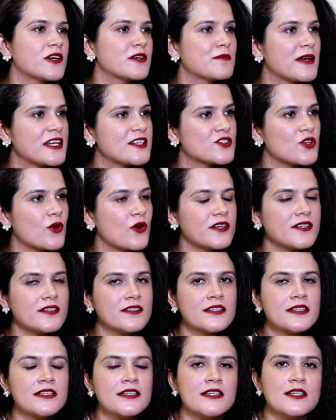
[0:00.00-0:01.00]
a mentor.
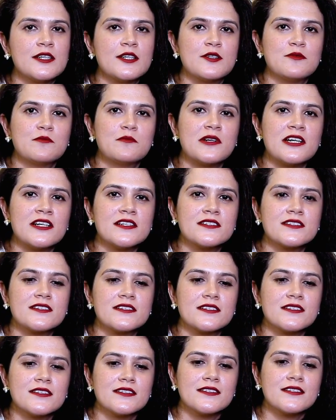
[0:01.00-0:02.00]

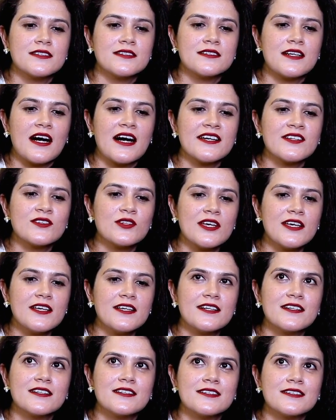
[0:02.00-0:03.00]
But I
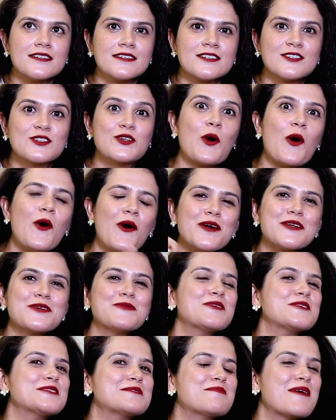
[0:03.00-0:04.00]
think God
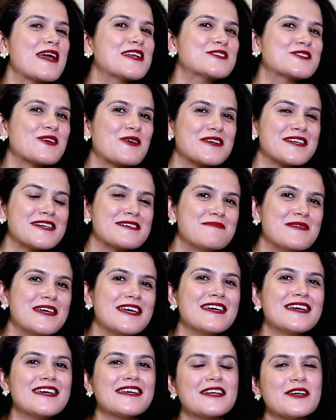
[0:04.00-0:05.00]
was mentoring me
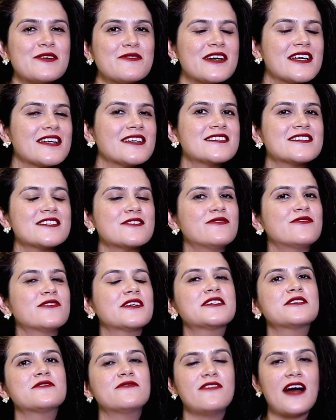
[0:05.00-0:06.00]
in a very
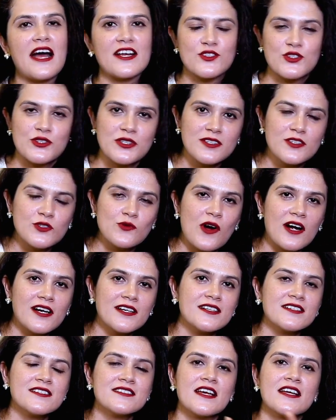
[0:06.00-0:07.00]
different fashion to
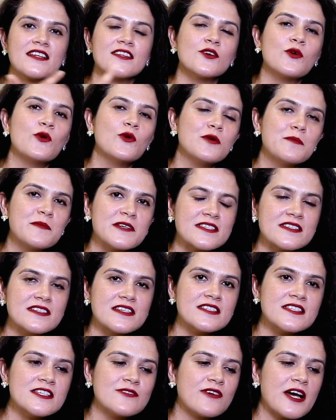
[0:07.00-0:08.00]
understand the whole
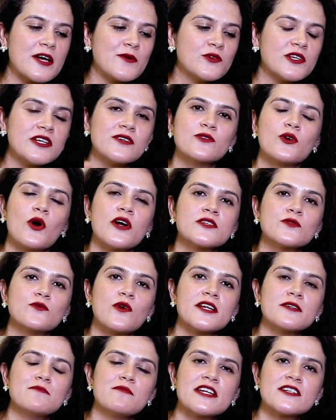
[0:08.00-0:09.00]
business. If I would have got
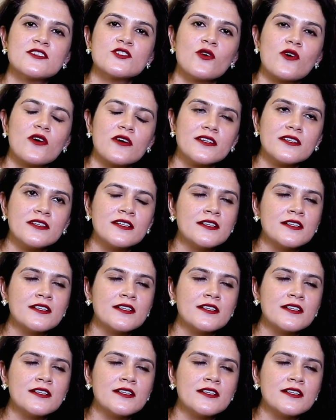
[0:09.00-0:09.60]
one mentor,